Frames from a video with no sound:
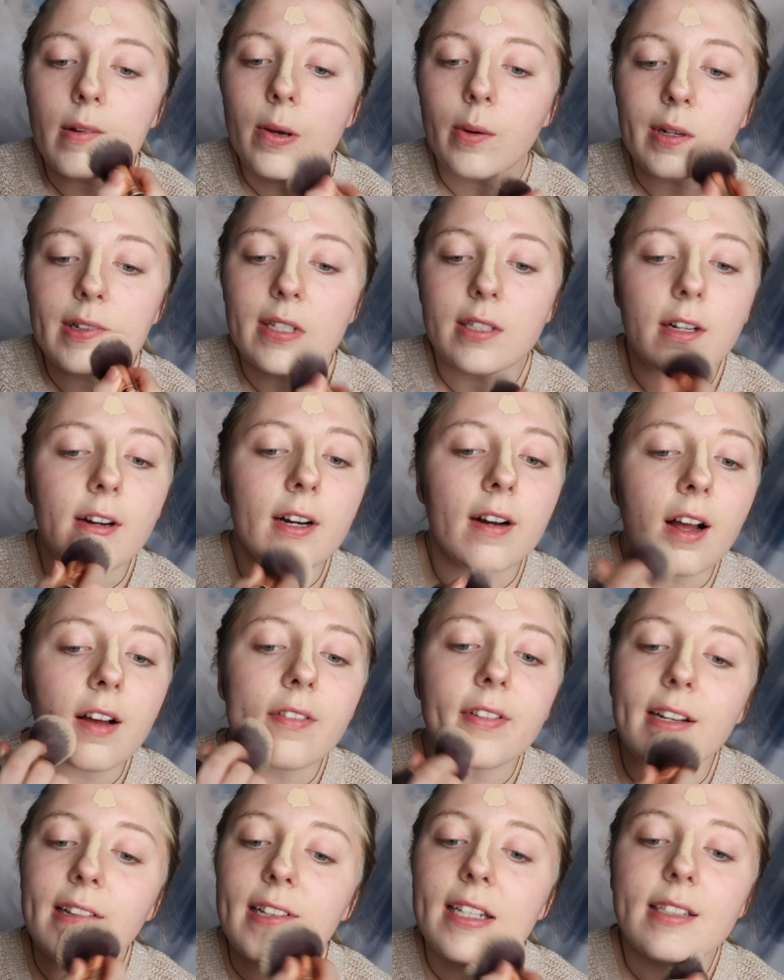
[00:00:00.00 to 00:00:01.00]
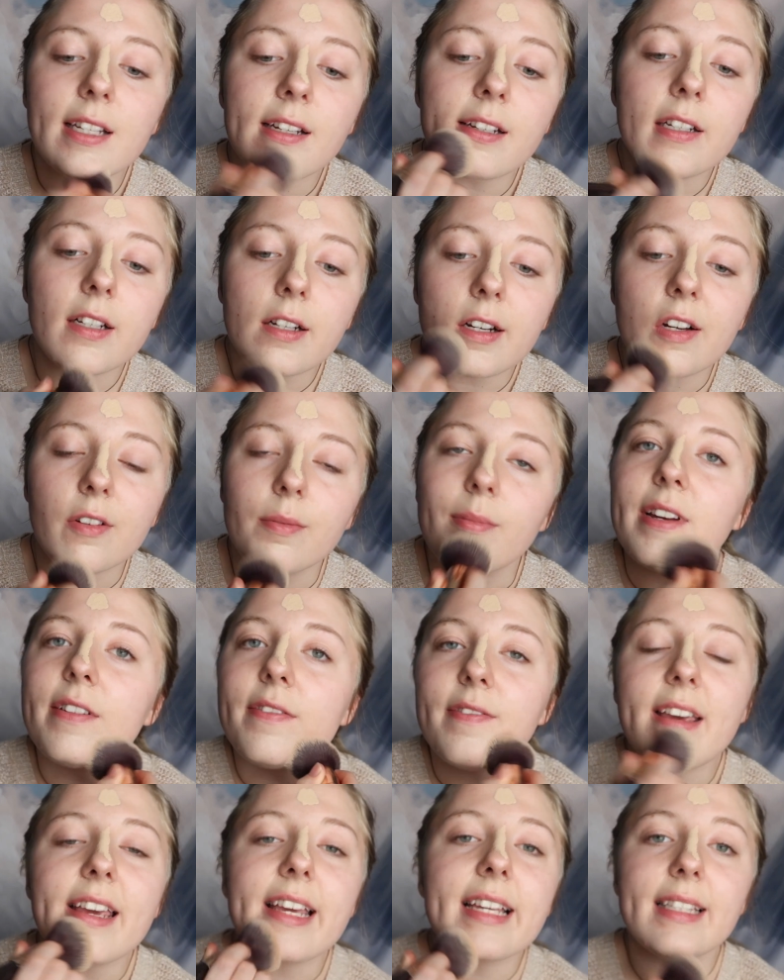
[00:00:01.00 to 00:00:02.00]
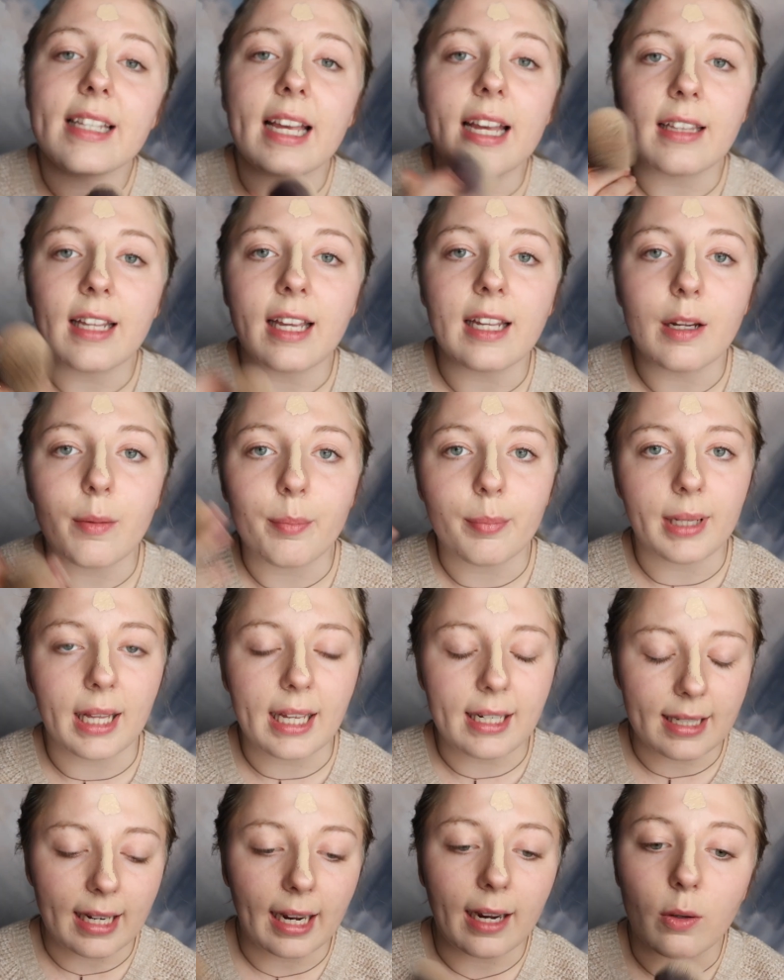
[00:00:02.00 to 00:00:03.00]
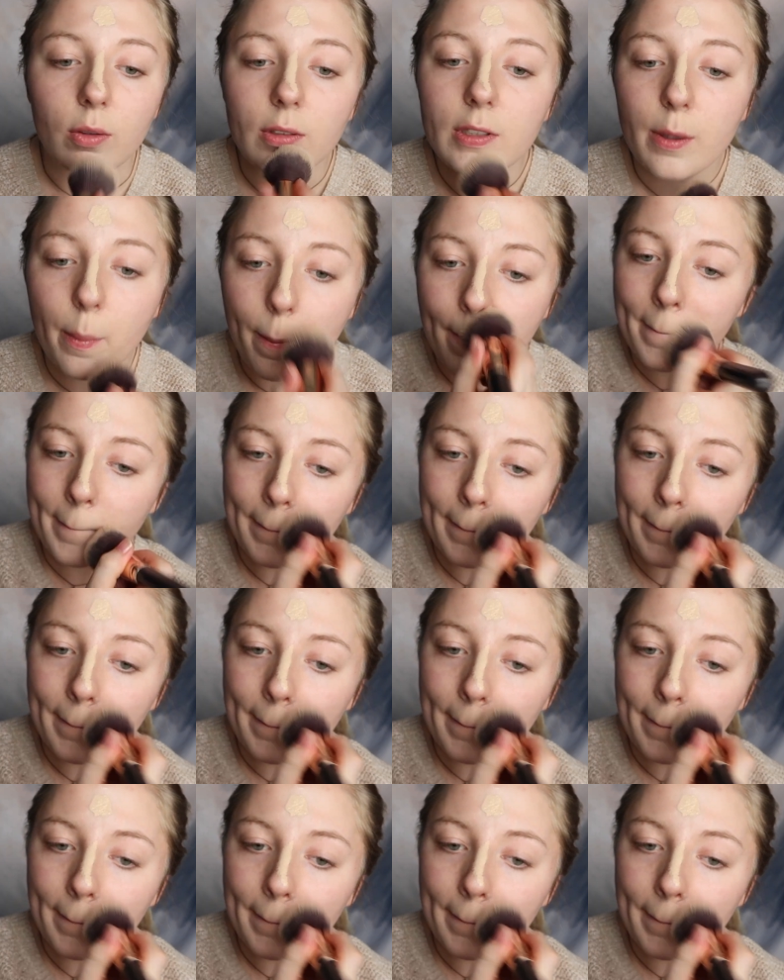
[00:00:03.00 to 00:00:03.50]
I want to start off in the center of my face and then blend out.